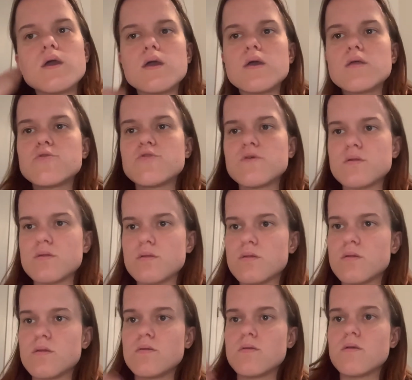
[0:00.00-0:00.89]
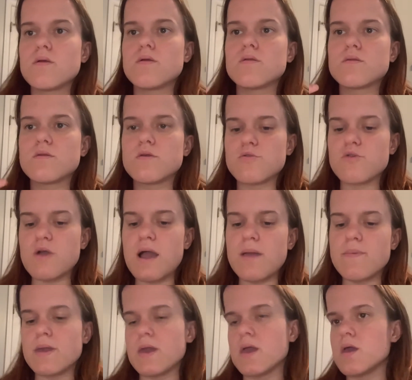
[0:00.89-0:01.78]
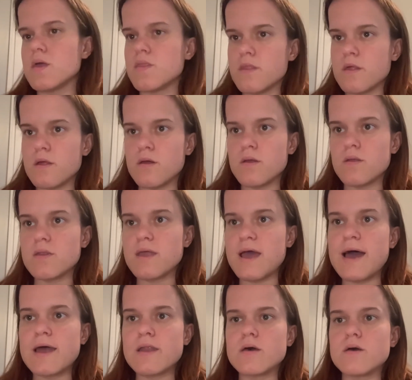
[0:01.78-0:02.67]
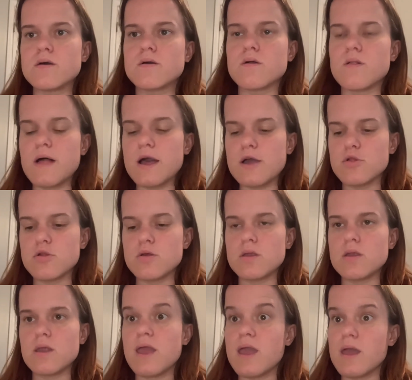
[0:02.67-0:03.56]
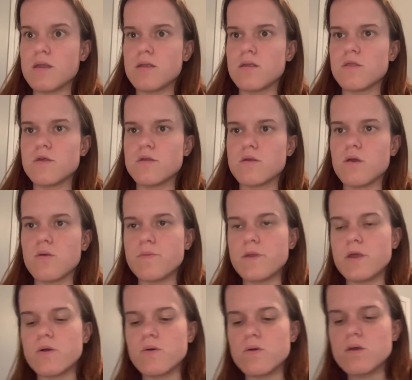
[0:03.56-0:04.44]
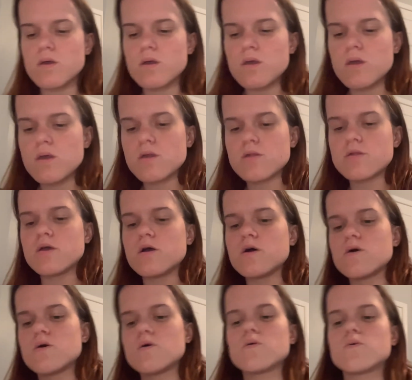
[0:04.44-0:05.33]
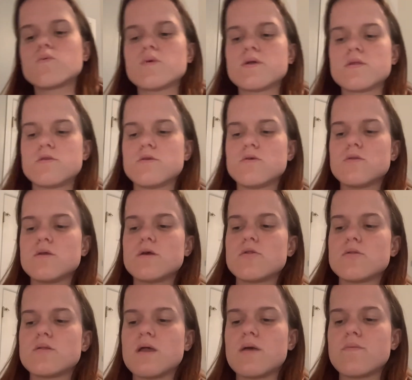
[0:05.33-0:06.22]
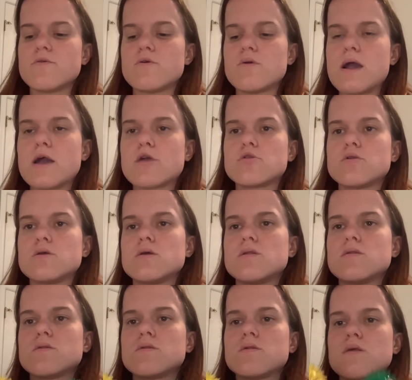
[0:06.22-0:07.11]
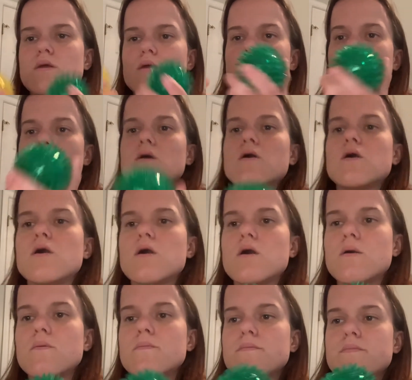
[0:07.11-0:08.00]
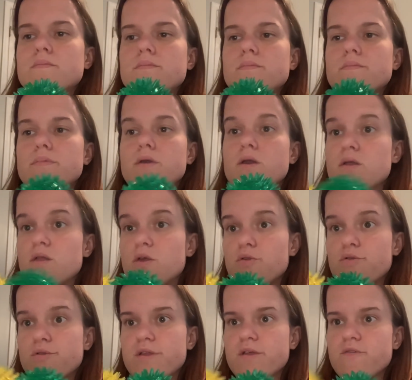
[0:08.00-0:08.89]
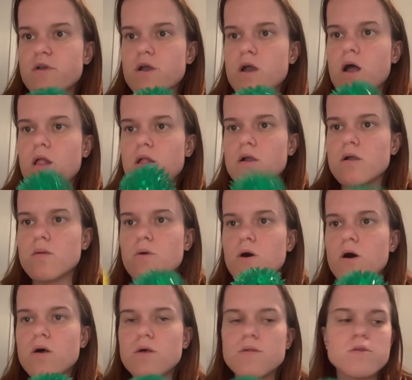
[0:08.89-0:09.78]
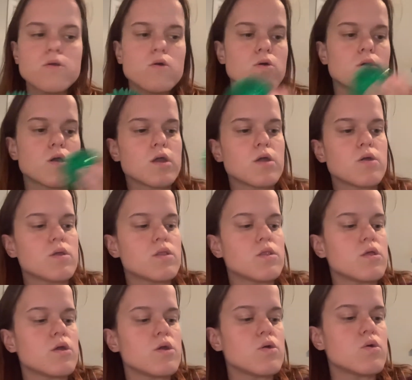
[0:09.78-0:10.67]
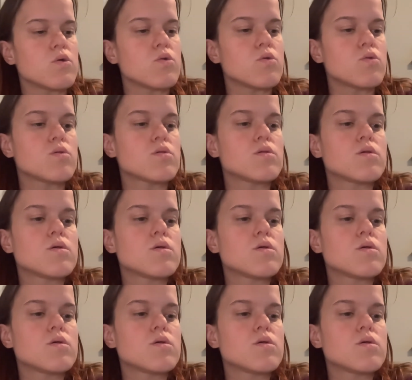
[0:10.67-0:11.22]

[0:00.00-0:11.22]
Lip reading: just describing it in the data collection and in the SOAP note. So with 2-step directions, you can use different color balls, or you can use